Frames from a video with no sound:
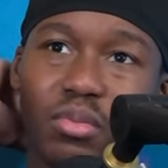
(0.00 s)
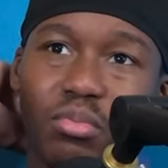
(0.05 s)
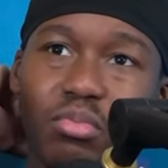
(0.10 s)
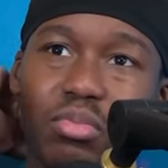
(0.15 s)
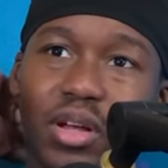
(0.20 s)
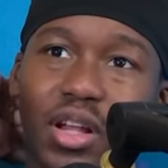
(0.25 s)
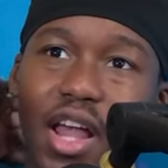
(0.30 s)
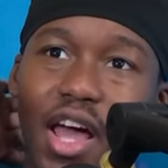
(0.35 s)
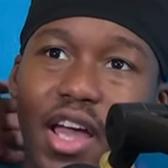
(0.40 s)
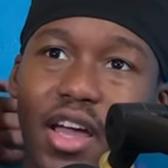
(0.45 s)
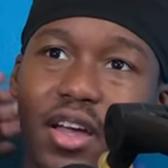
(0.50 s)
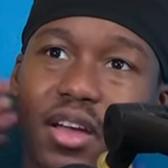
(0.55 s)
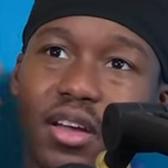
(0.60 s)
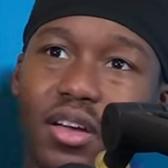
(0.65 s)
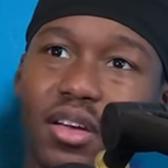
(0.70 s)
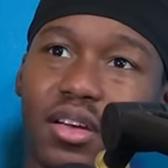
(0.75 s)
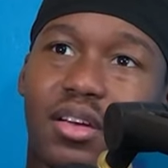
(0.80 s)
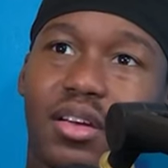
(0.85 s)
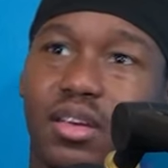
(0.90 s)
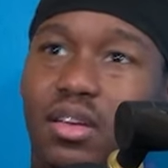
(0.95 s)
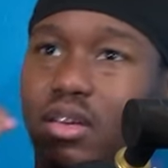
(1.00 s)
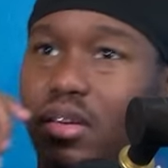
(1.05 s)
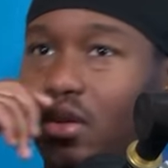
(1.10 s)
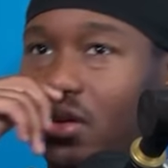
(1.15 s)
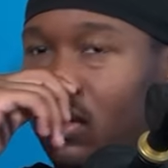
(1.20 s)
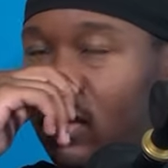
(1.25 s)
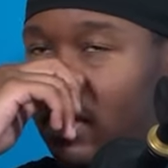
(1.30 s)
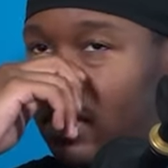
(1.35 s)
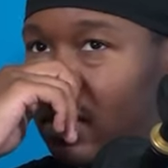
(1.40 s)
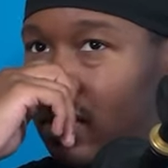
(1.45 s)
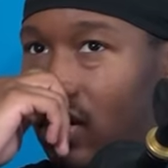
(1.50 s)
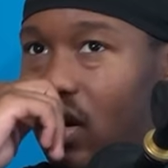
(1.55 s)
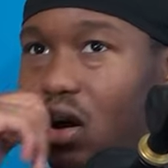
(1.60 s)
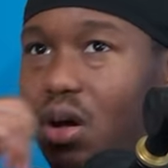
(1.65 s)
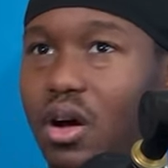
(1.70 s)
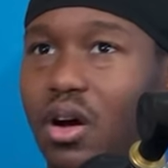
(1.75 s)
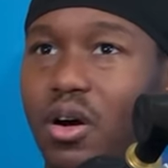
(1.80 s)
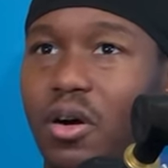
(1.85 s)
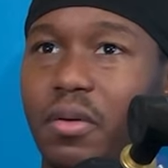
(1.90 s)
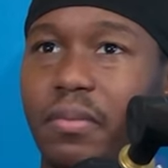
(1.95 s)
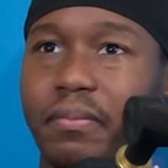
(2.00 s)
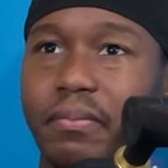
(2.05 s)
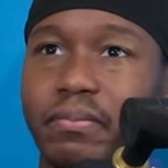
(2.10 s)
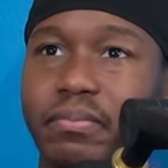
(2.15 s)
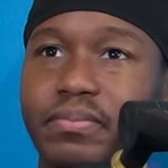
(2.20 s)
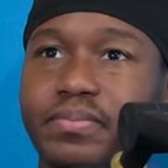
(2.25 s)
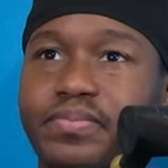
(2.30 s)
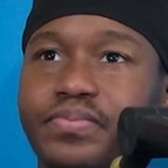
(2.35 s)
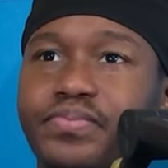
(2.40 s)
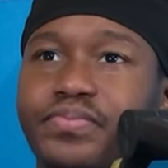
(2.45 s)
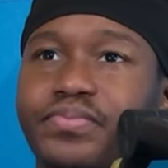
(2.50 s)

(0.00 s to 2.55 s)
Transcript: but like, um,